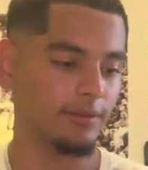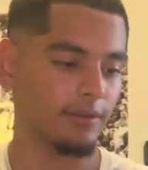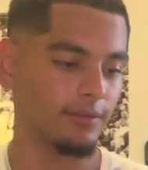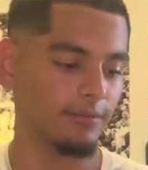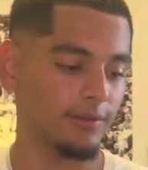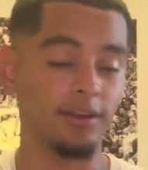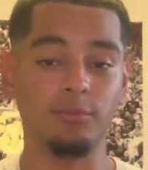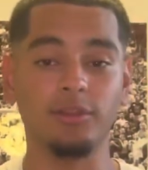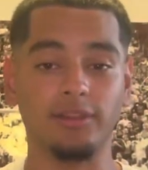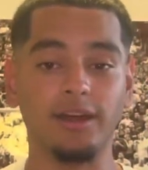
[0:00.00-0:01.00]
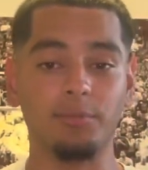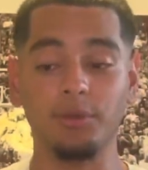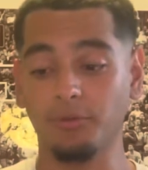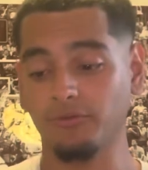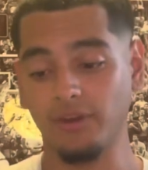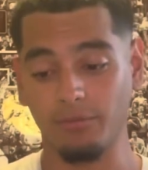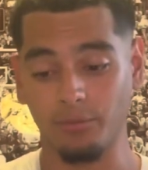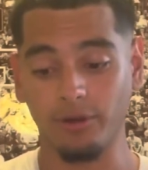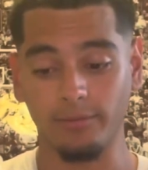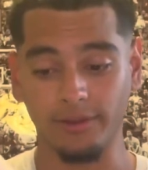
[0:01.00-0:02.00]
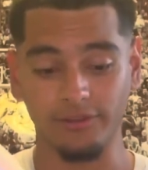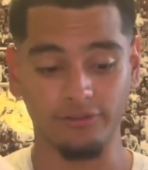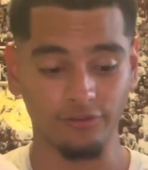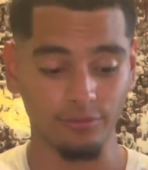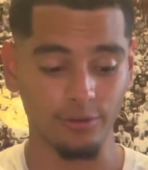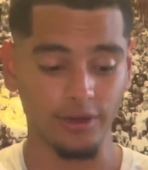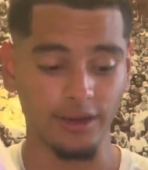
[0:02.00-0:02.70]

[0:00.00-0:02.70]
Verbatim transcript: uh, gonna be a lot of people's favorite part about the shoe, bro.